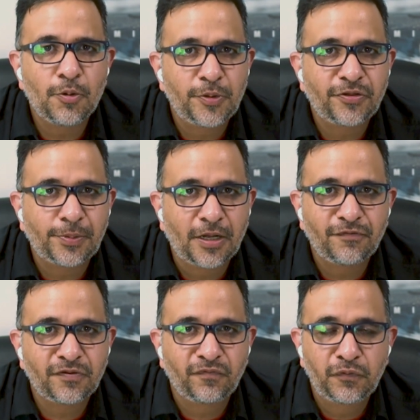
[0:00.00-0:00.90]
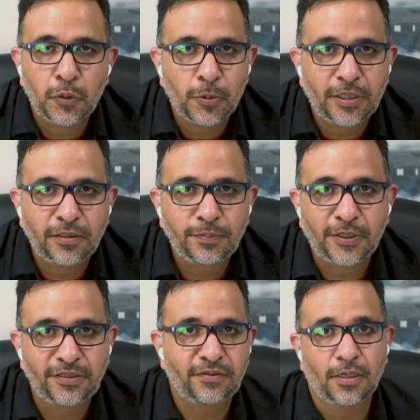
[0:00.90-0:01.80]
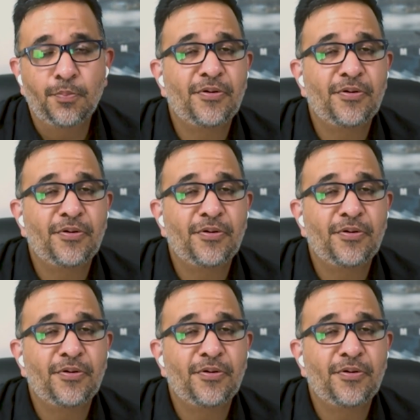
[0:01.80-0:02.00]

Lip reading: be surprised if no one is, but it's a